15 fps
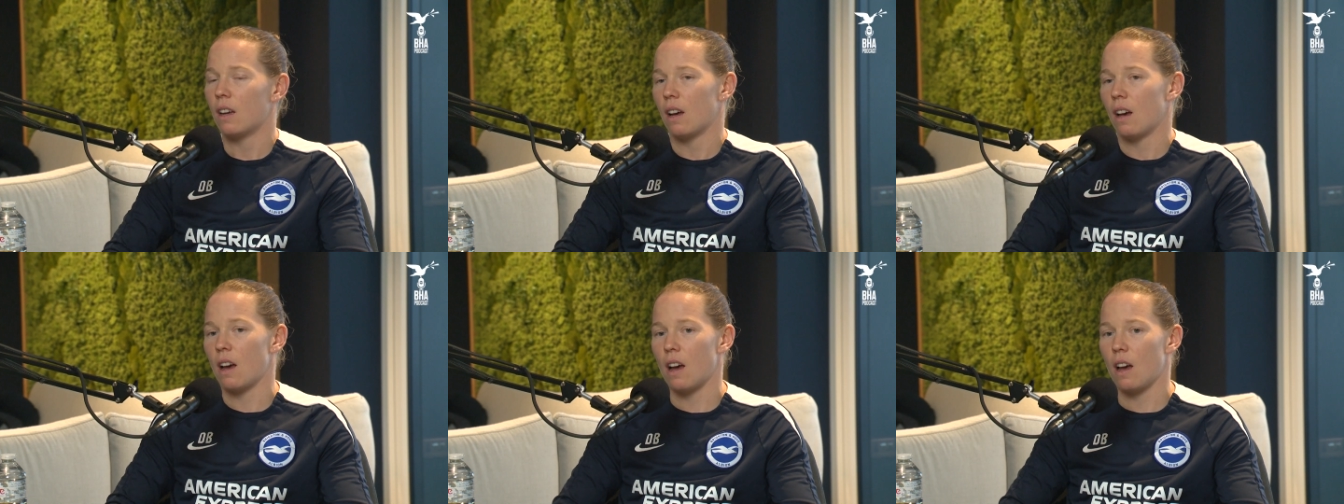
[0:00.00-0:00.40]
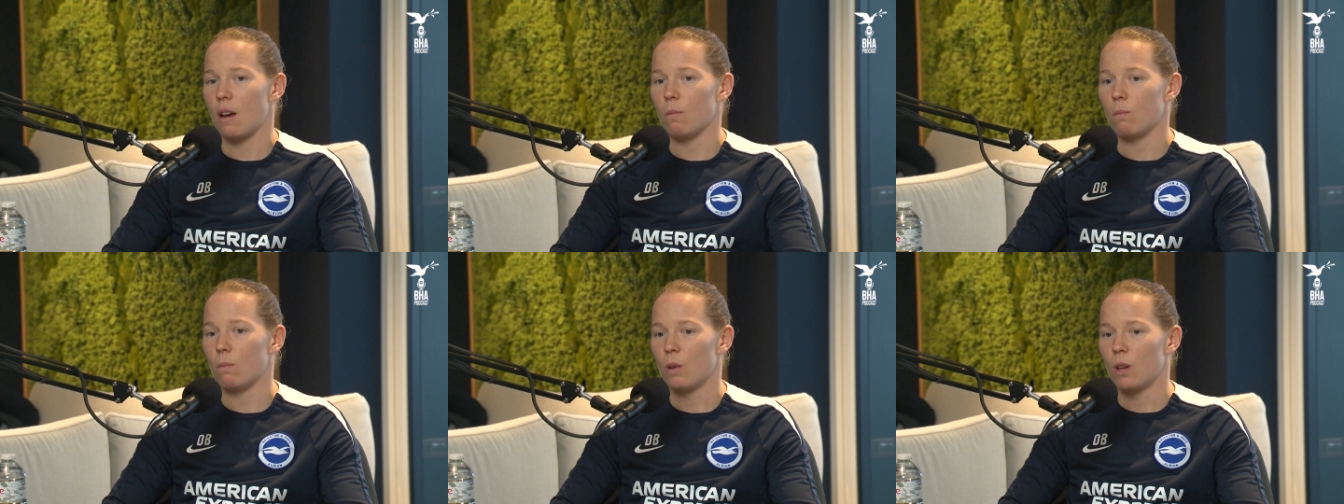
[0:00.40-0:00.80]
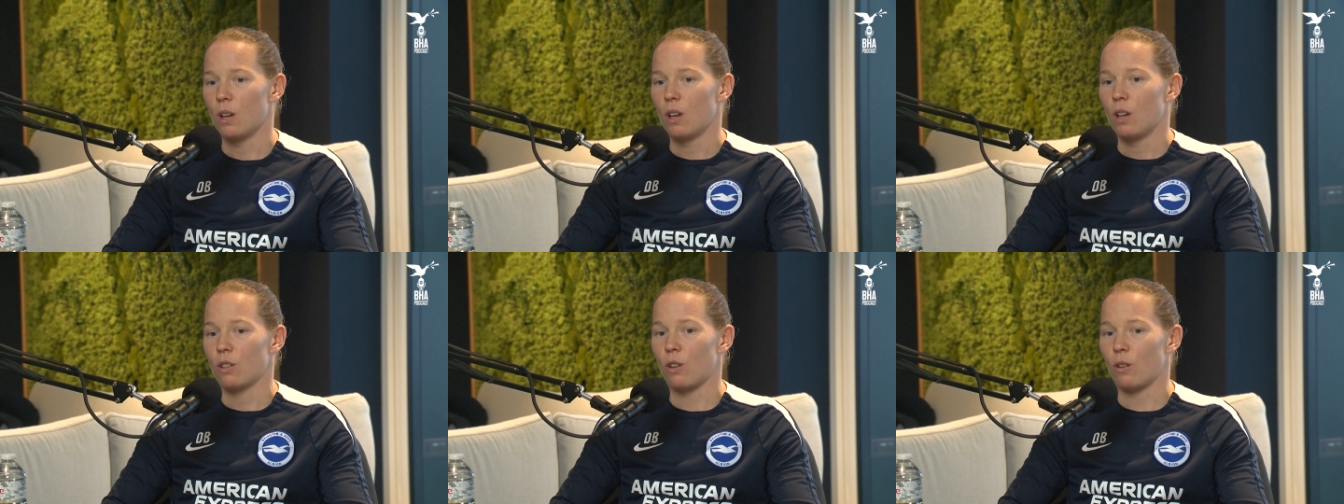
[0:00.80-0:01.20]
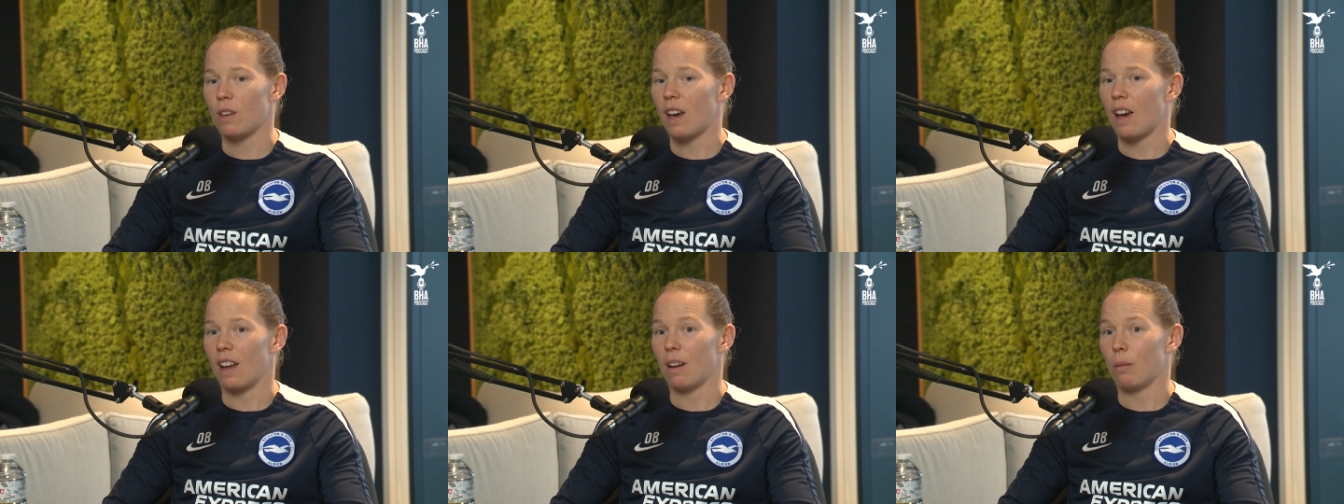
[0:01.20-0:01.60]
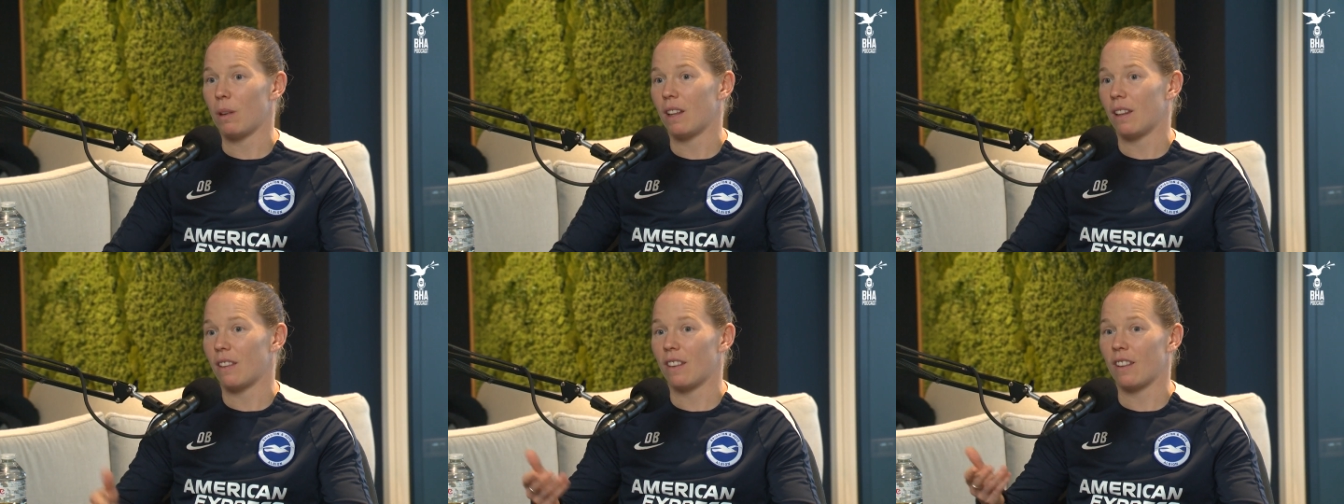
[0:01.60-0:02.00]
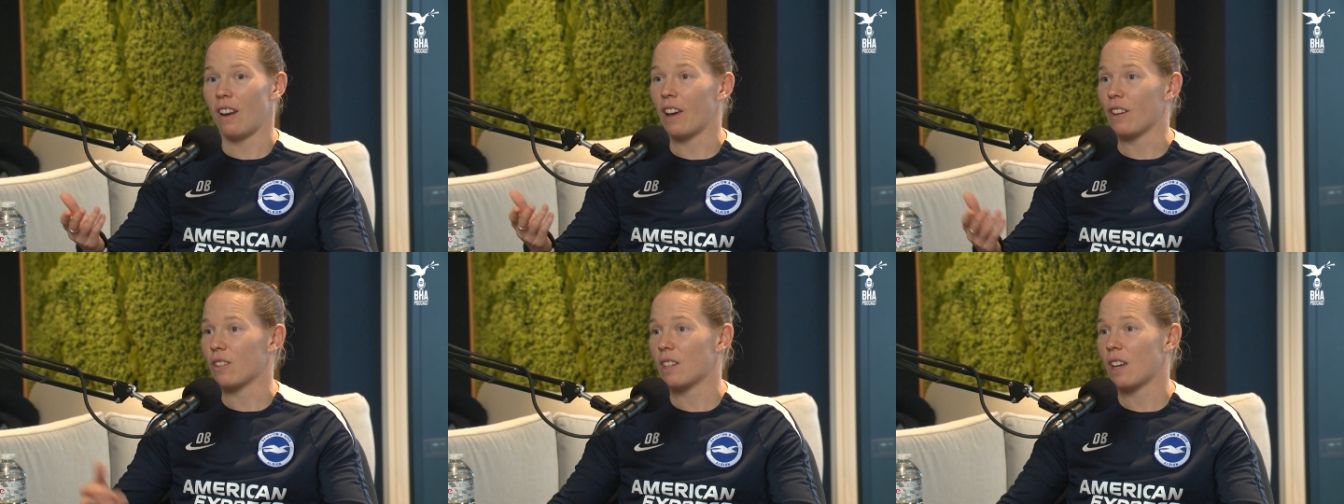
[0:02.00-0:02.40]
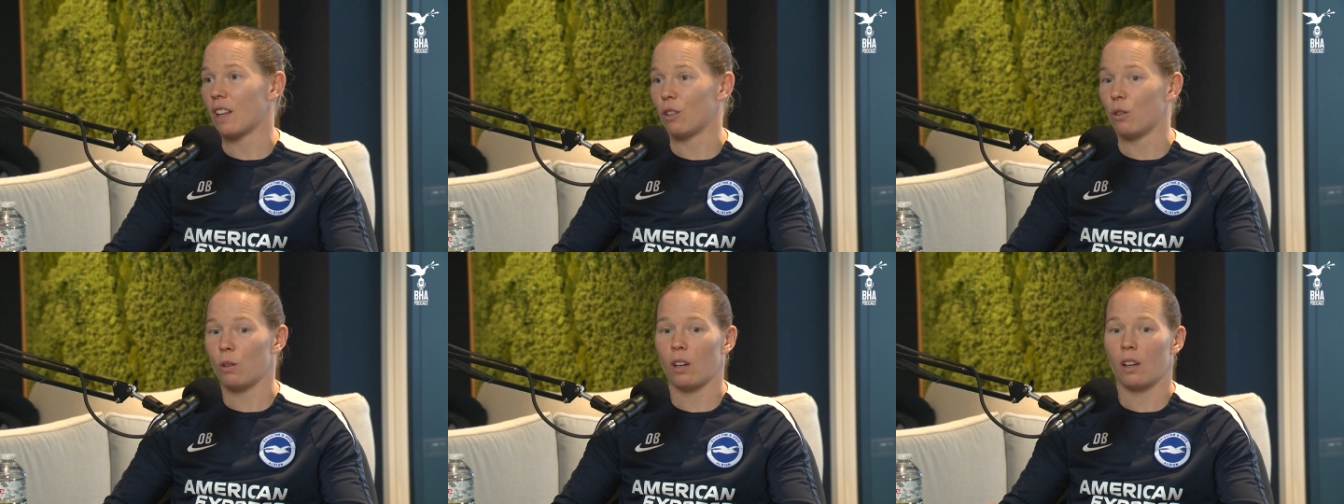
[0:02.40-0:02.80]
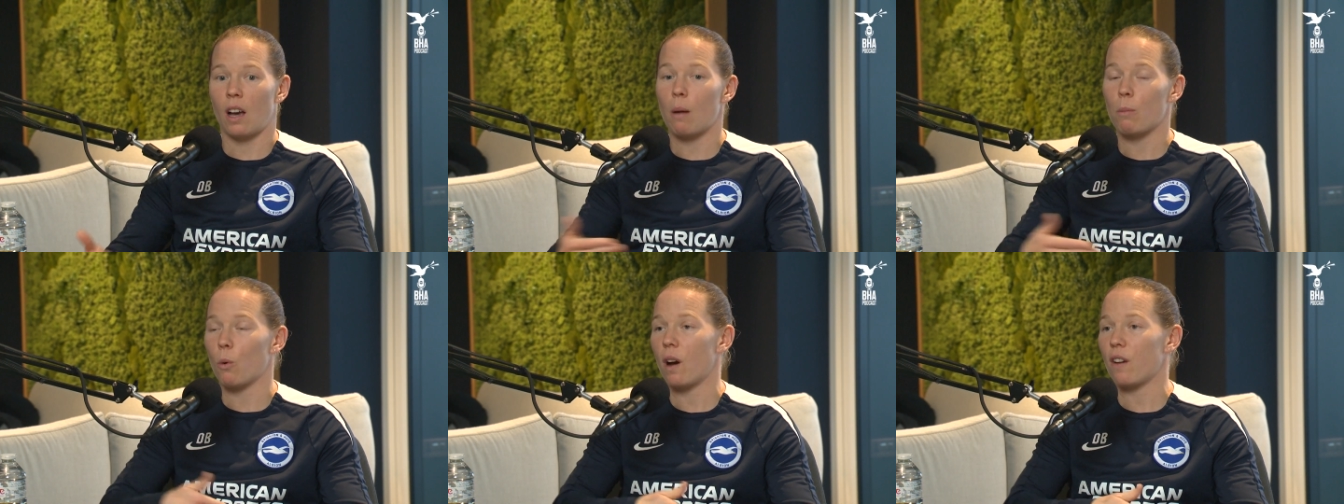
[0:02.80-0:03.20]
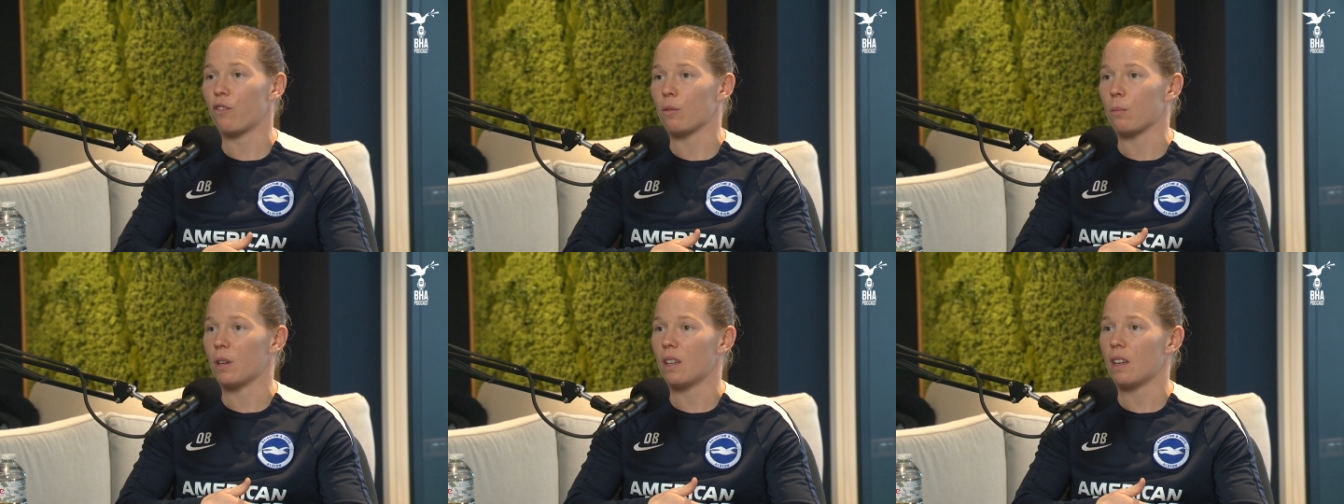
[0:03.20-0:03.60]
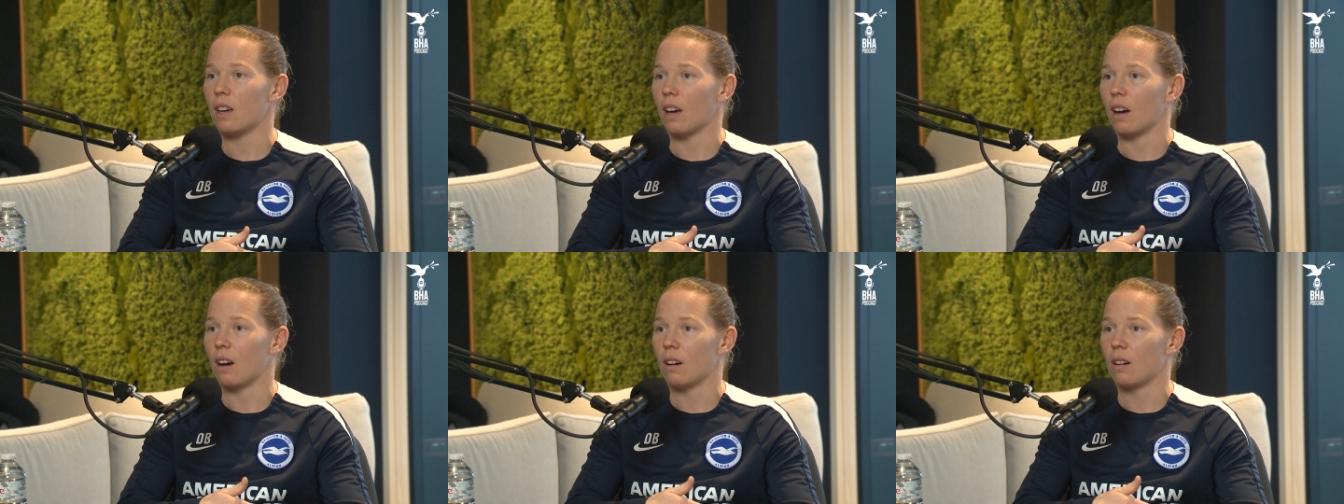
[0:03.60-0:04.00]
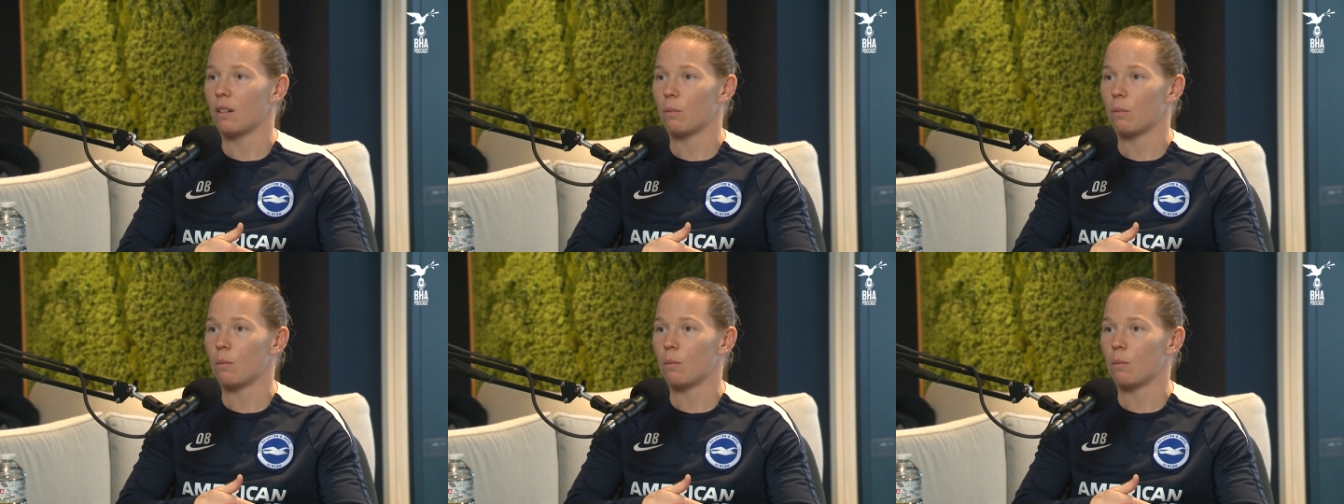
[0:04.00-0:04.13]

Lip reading: So yeah, and I mean, like you said, you can come away from a year,